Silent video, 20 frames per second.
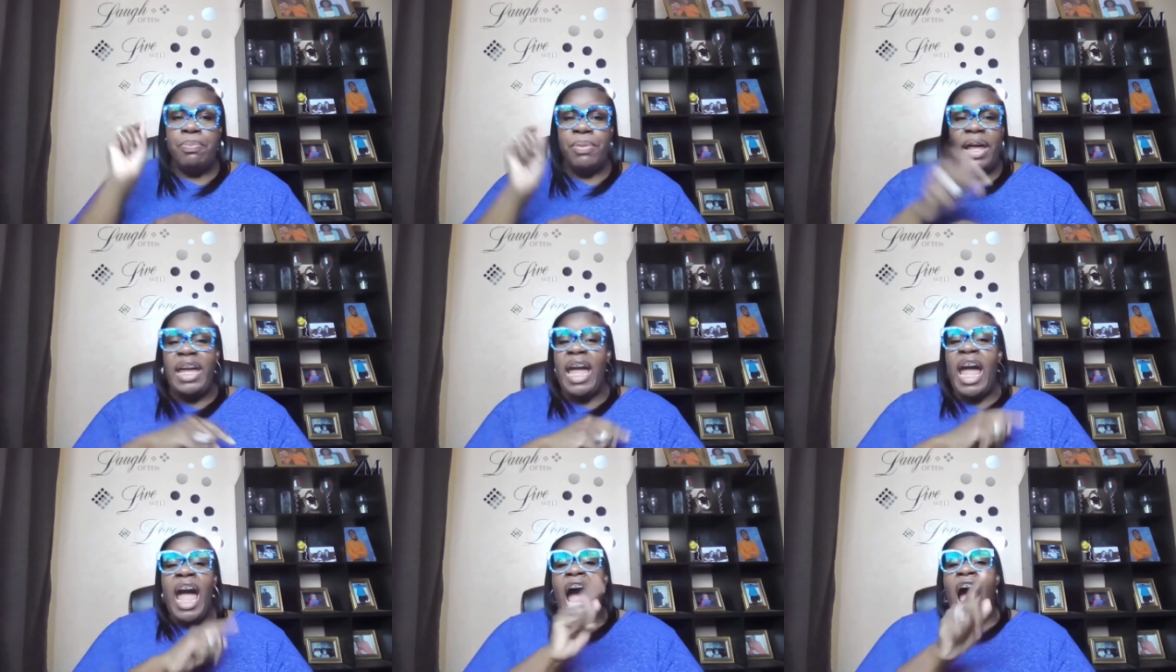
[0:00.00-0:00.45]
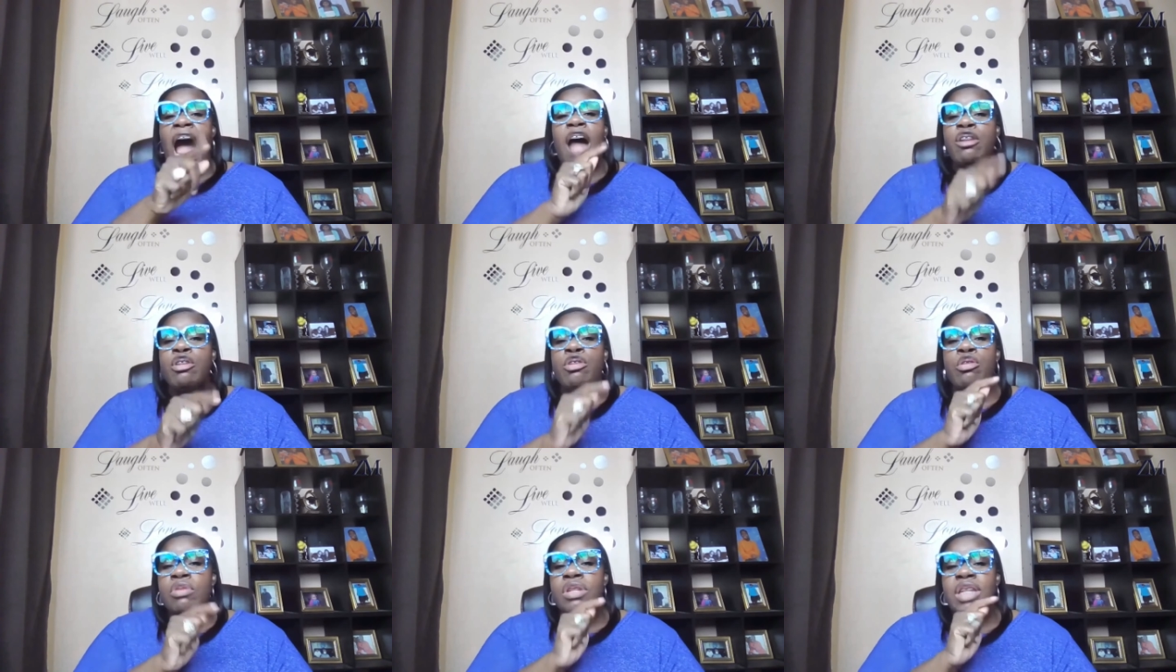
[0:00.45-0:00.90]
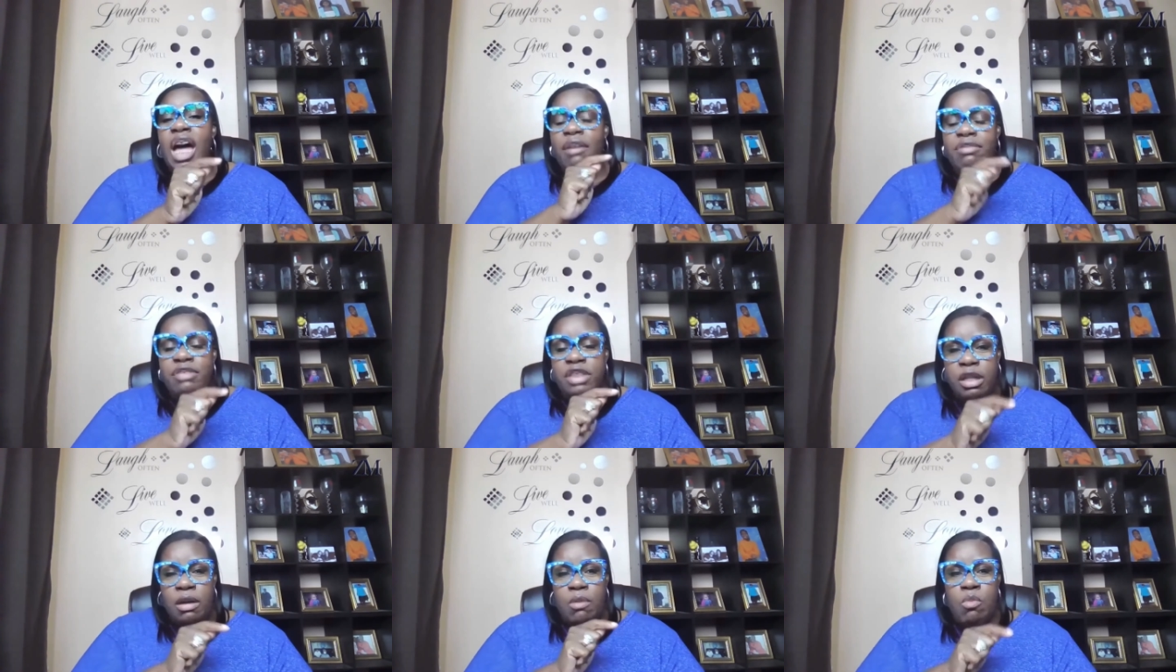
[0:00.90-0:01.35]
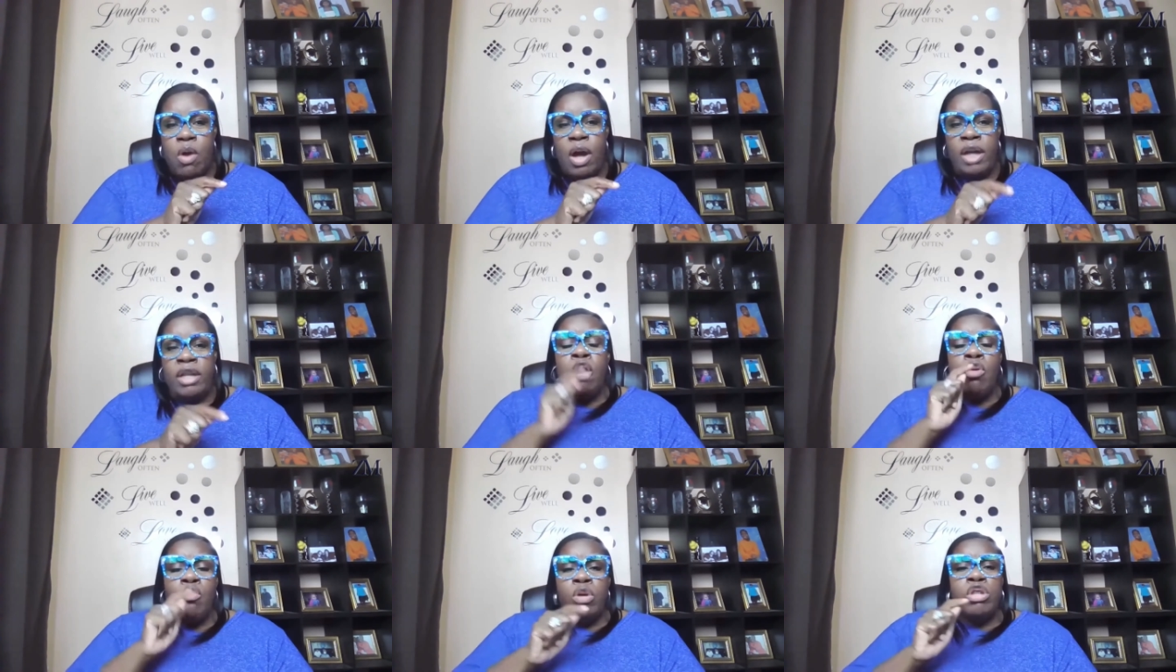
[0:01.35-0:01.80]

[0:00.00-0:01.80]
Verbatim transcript: the play. How do you love someone